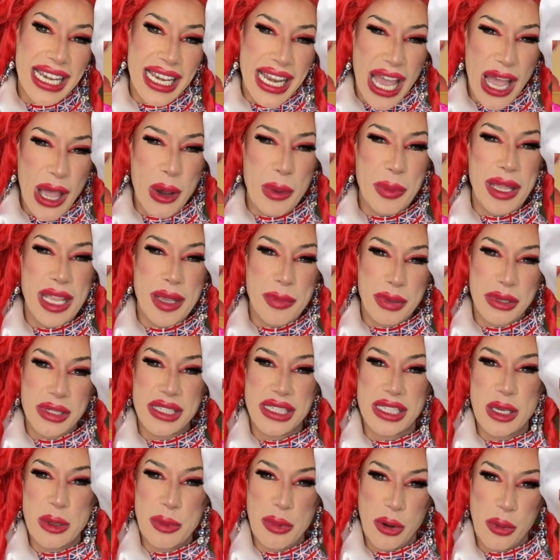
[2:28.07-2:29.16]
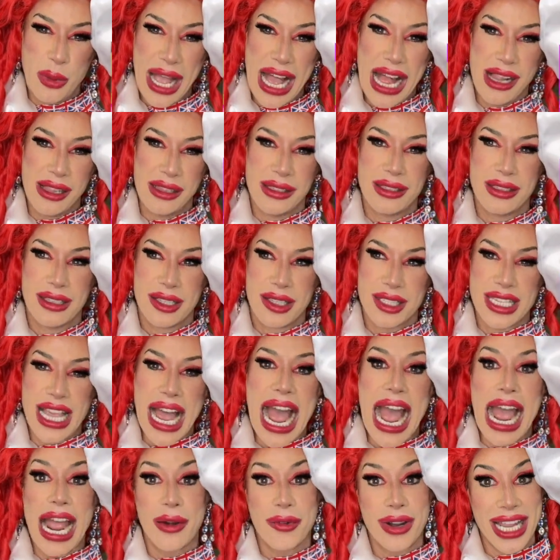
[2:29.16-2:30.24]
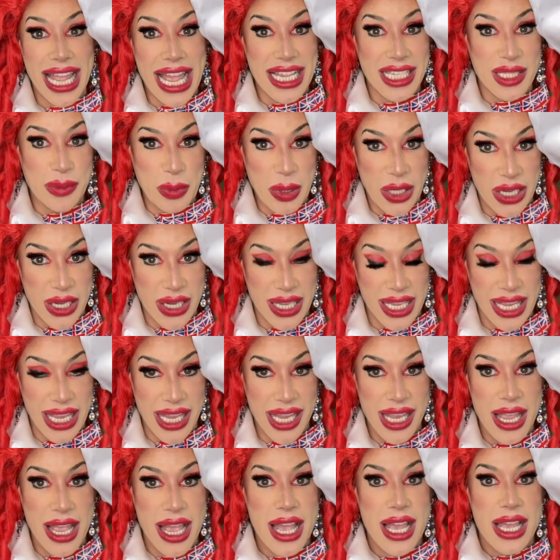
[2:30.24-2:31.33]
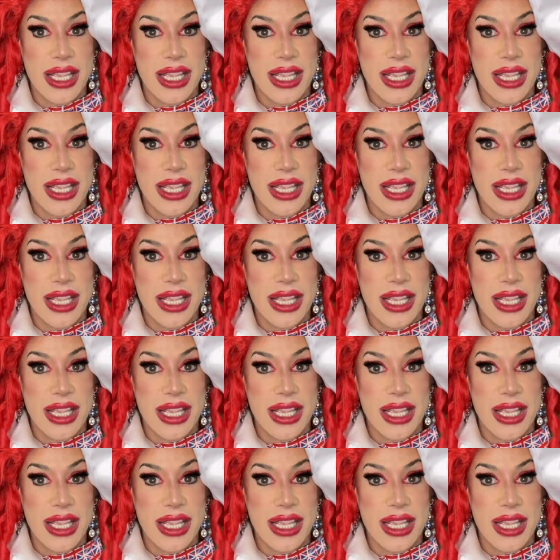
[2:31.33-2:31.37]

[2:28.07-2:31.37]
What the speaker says: know people super well, Sahira gets perky,